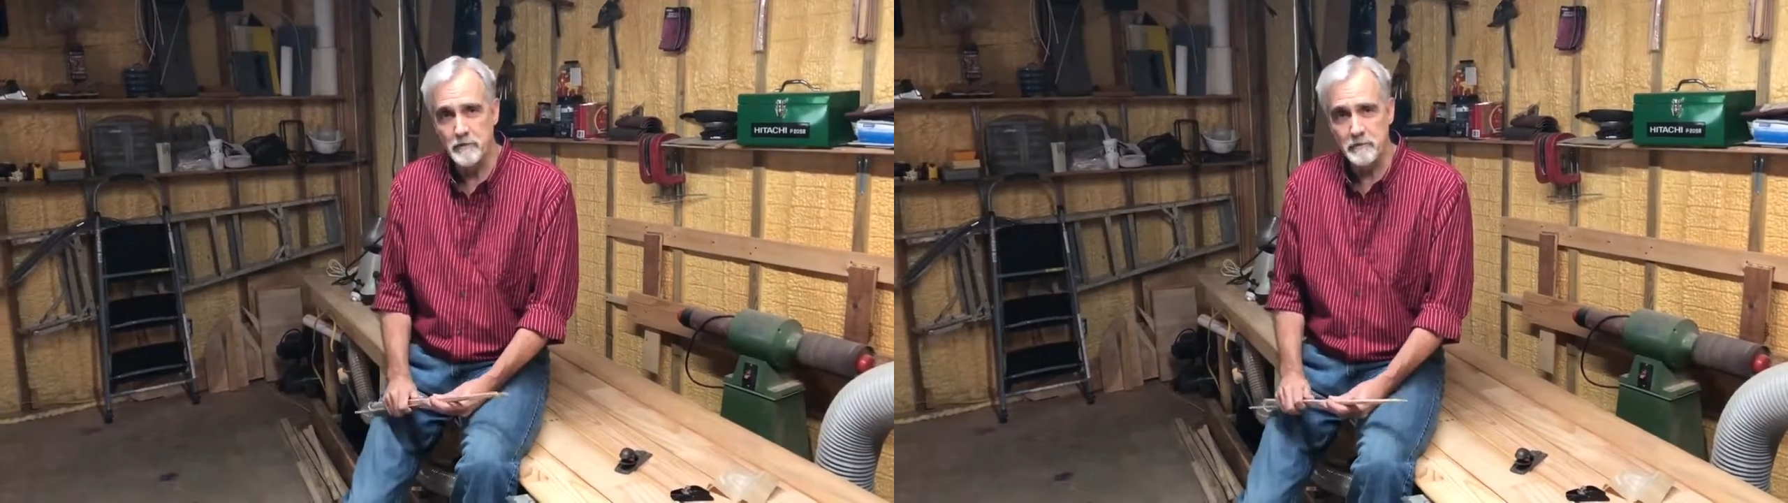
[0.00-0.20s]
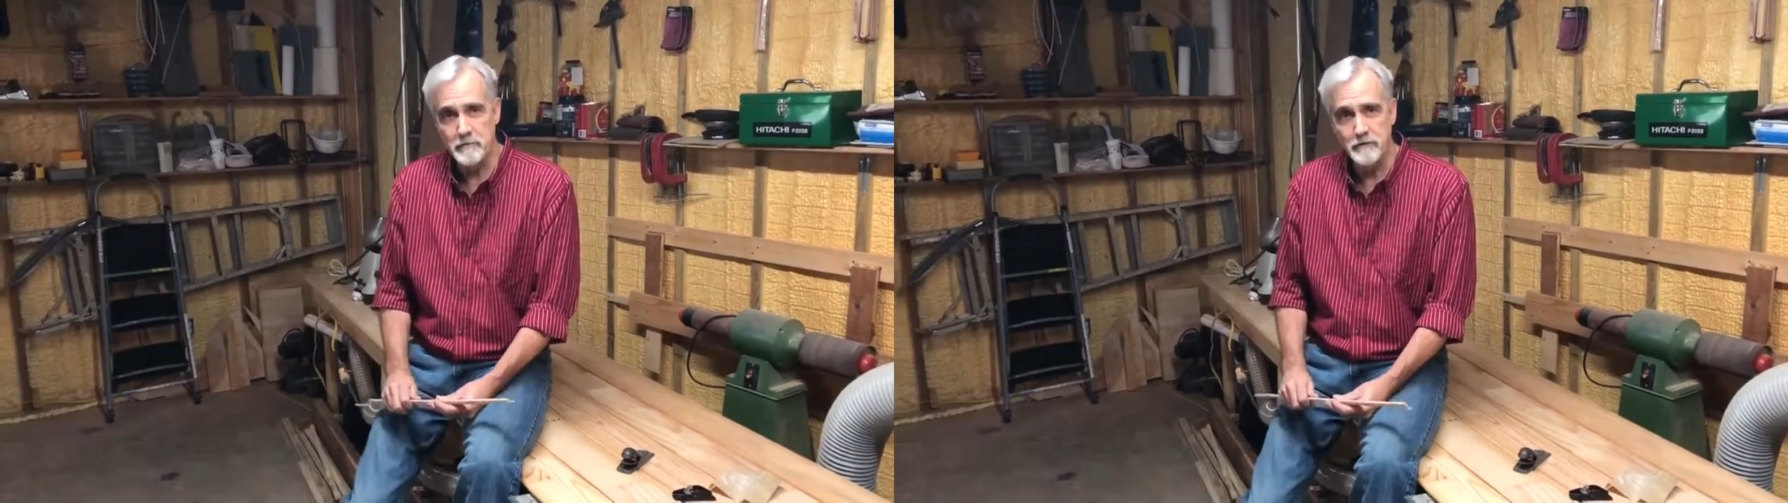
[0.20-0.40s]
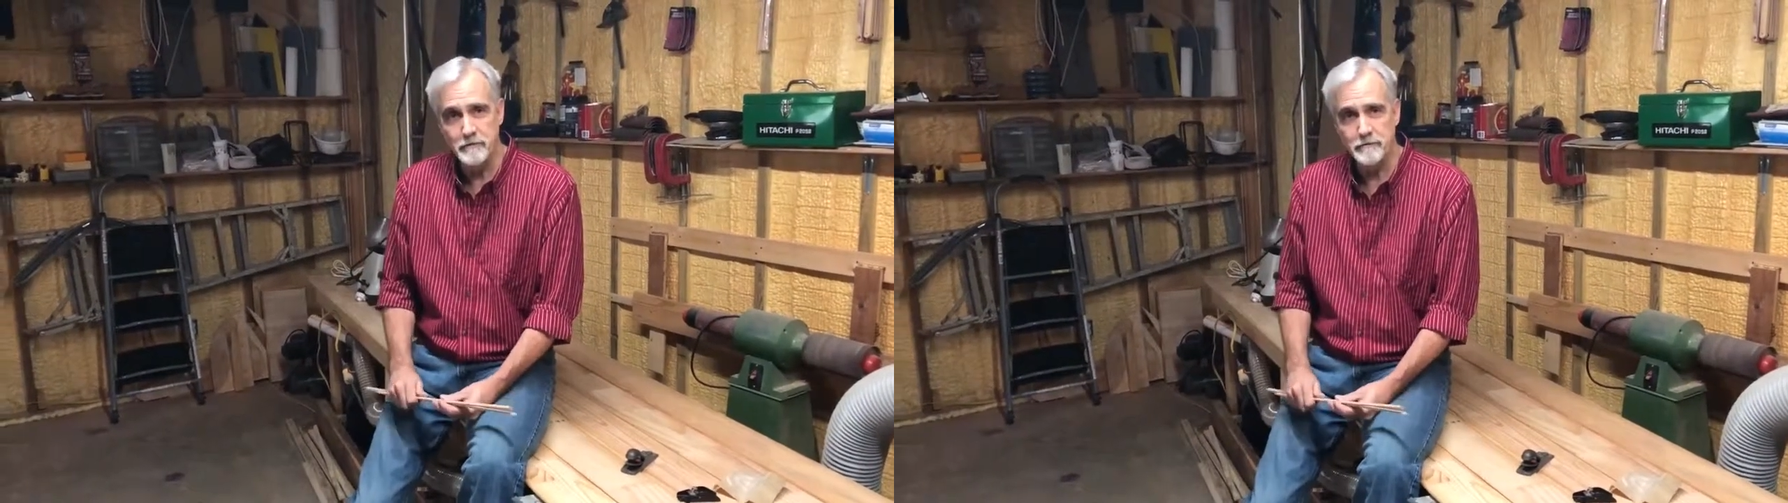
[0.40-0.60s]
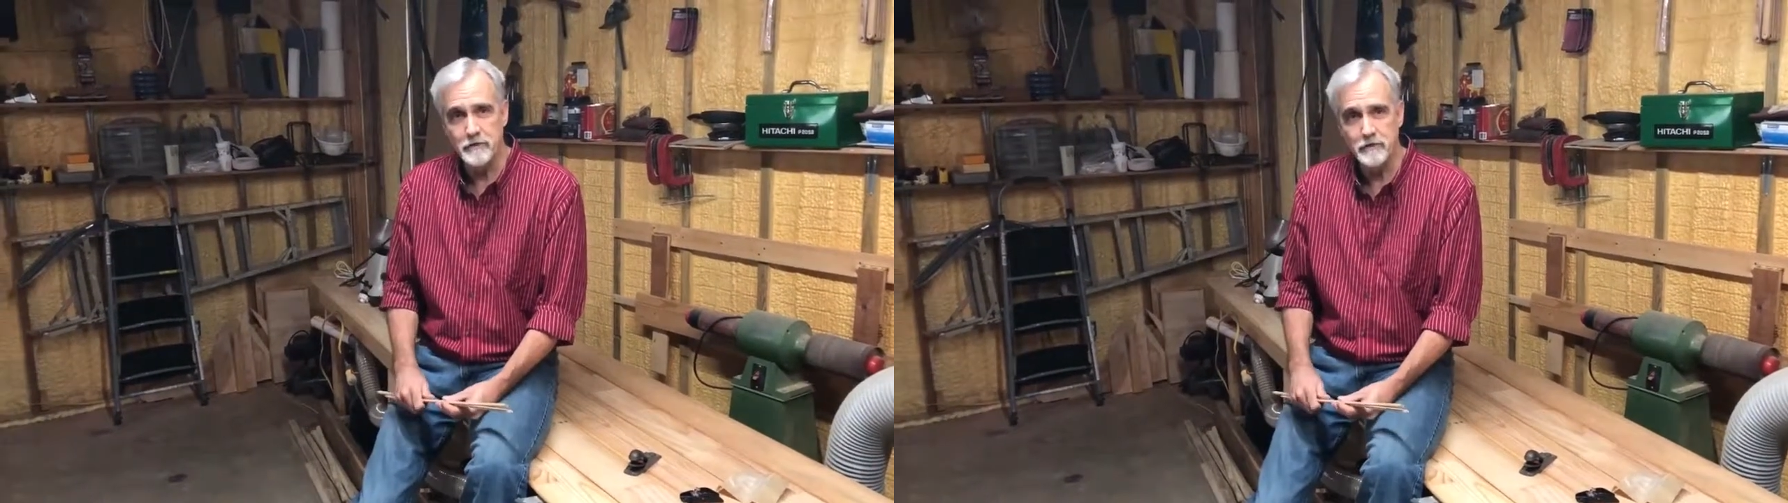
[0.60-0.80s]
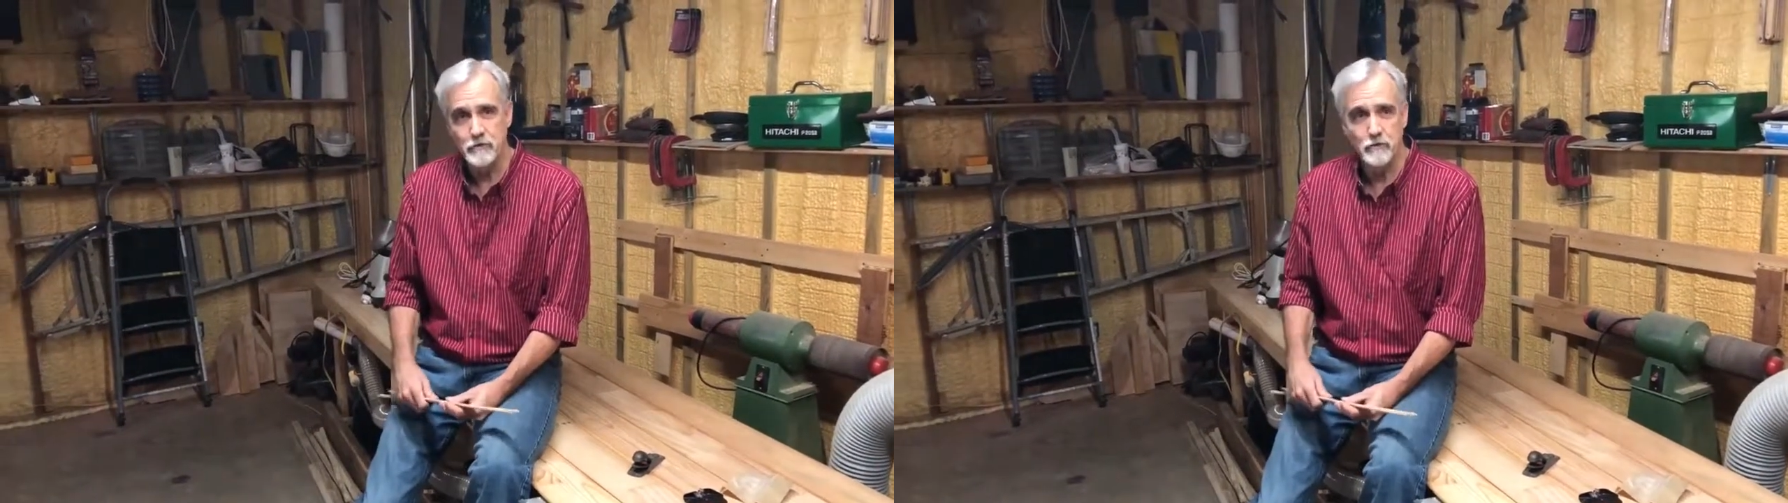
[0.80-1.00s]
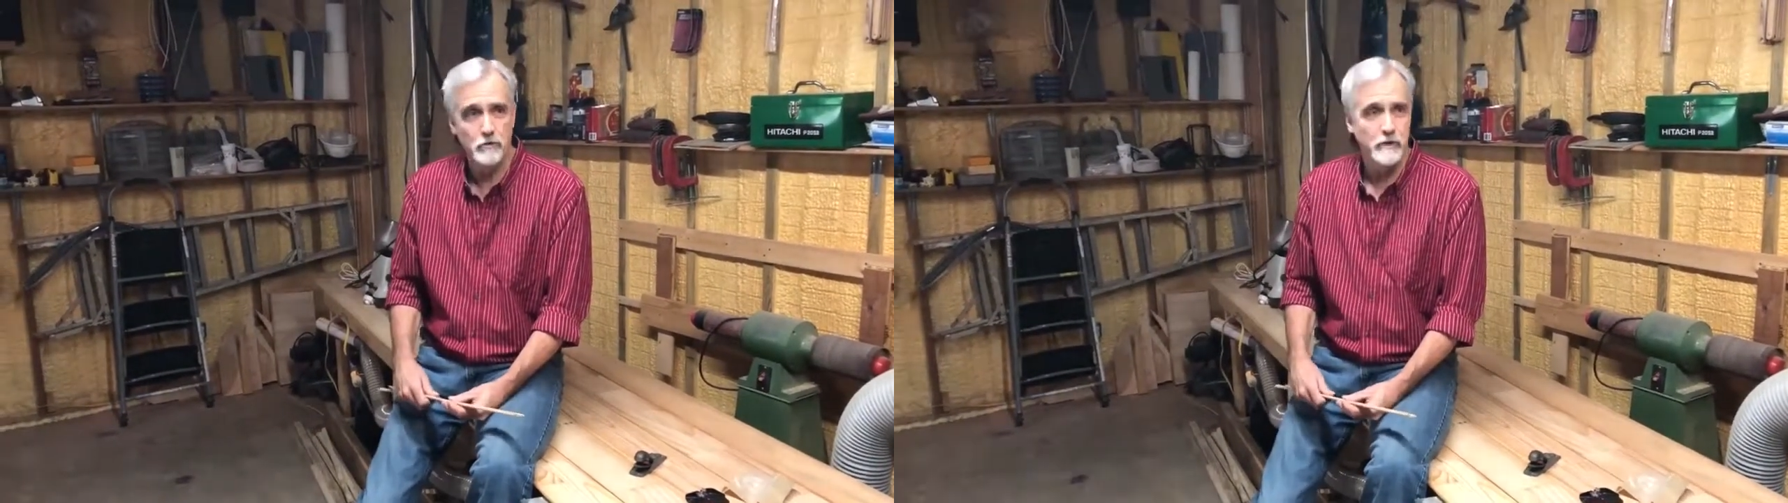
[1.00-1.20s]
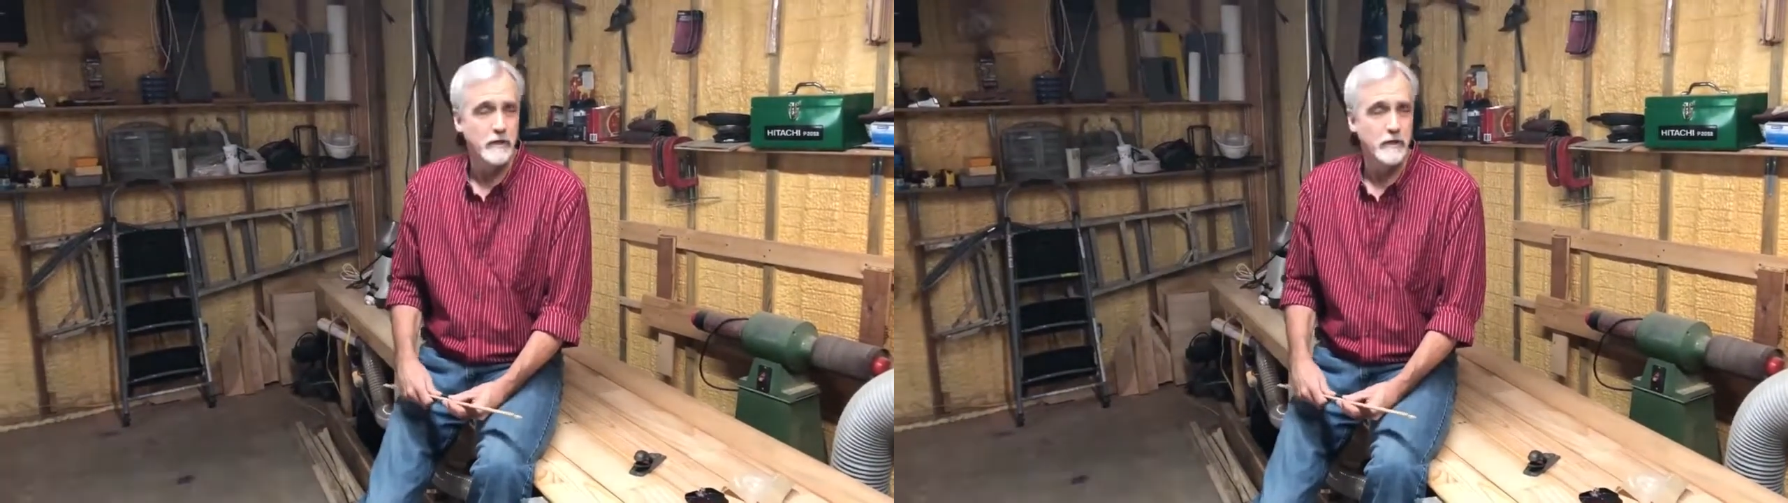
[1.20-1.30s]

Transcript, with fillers: maybe 52